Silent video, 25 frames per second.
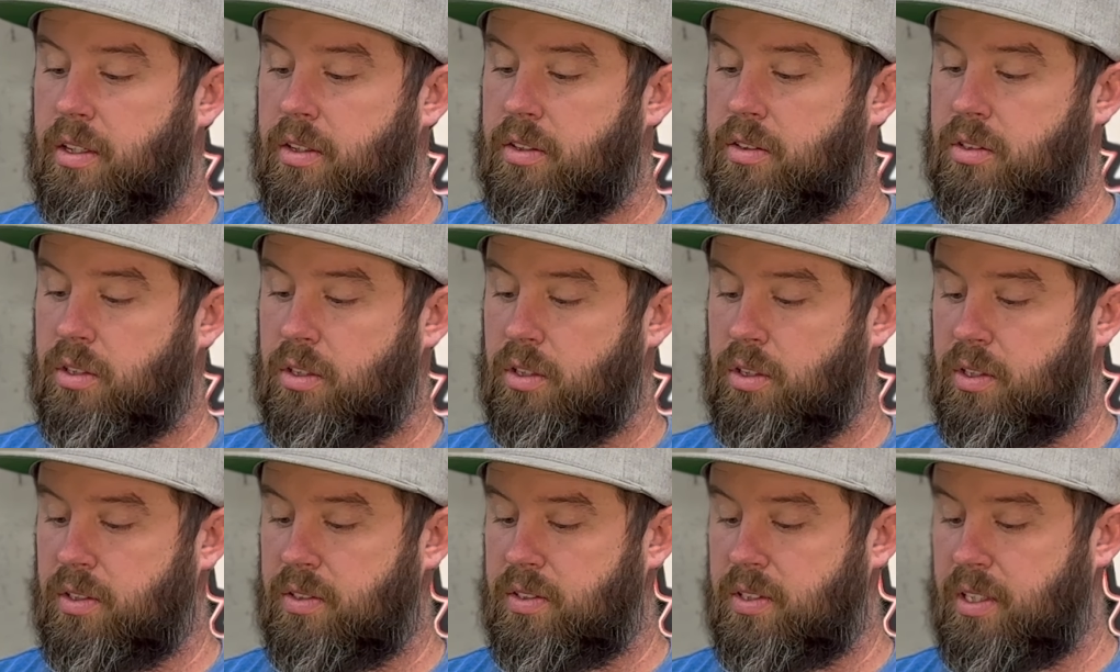So
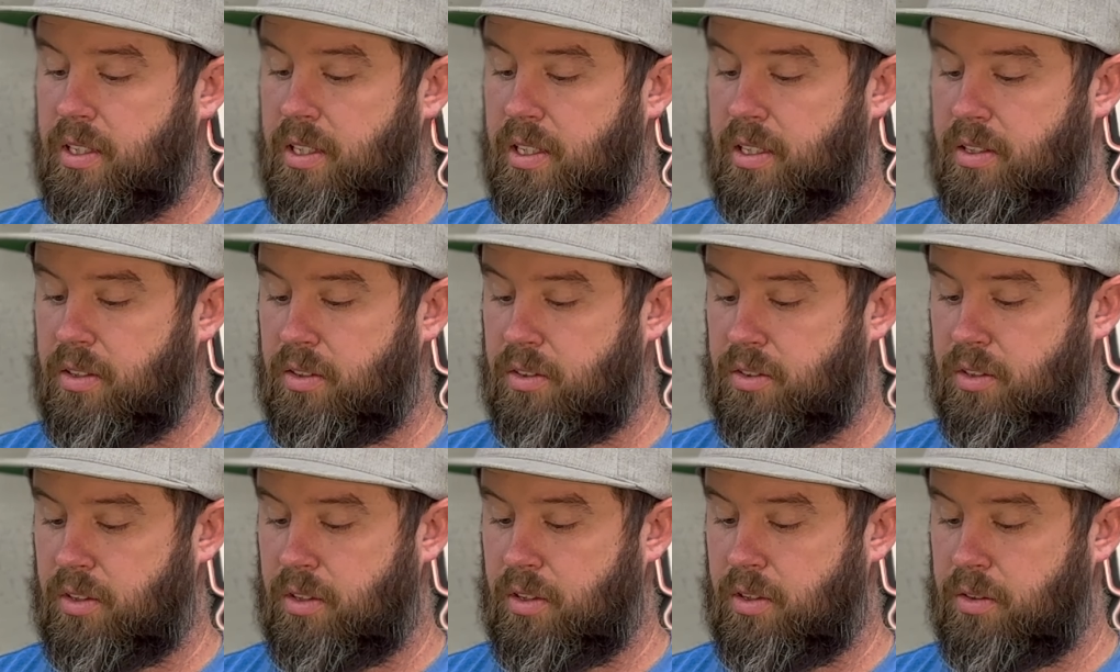you can see that
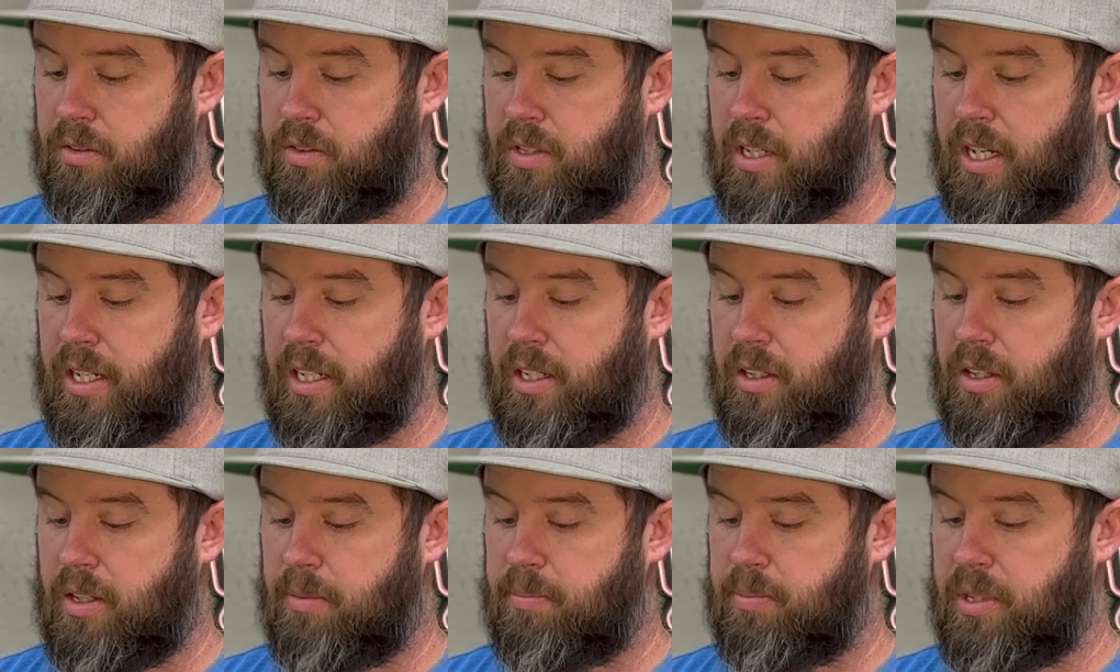there's a little
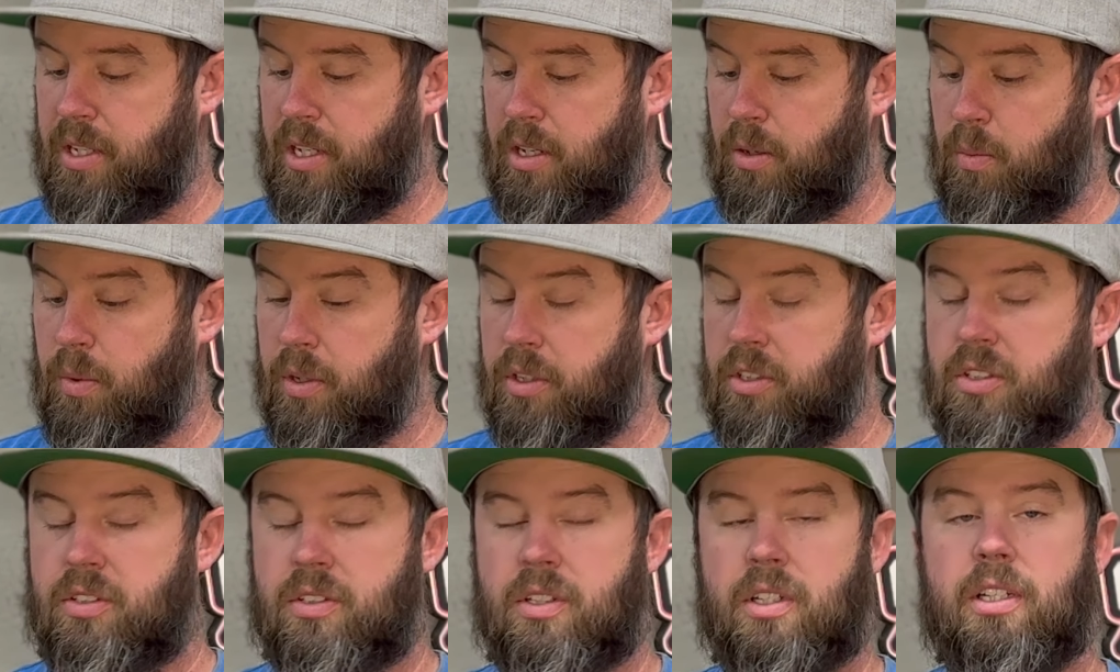tiny lip there.
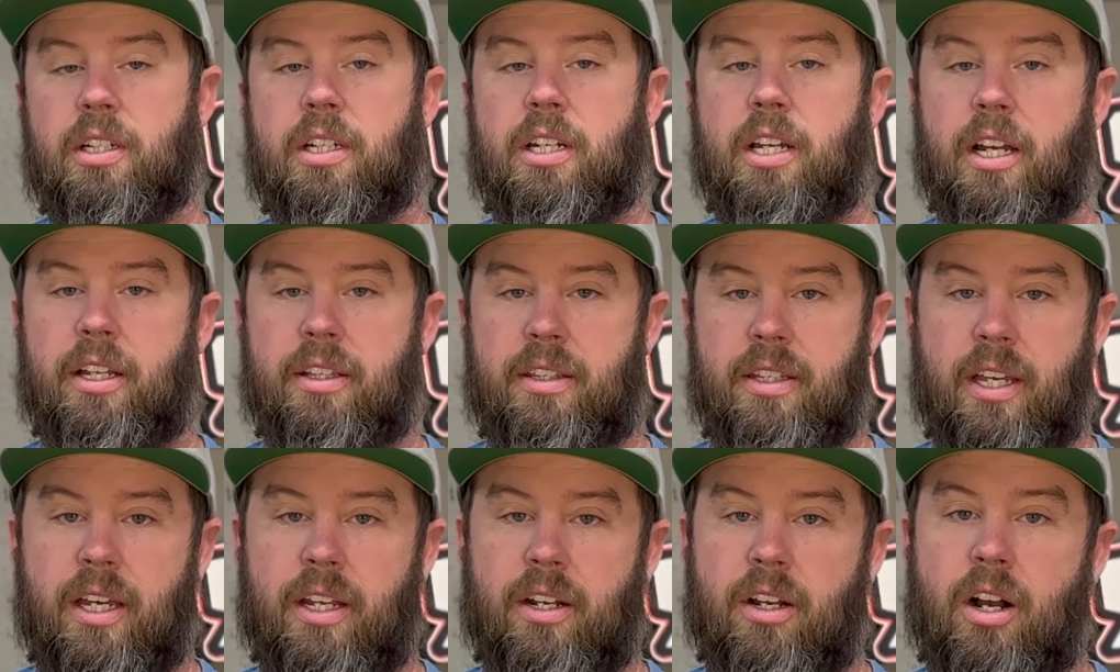We're just going to
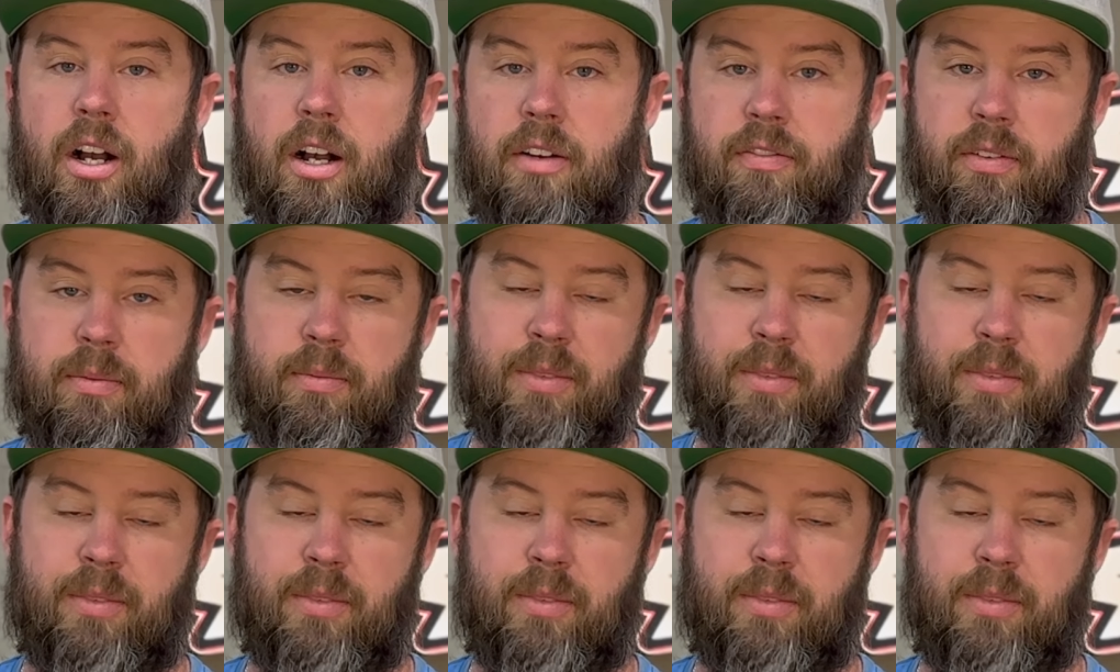cut that off.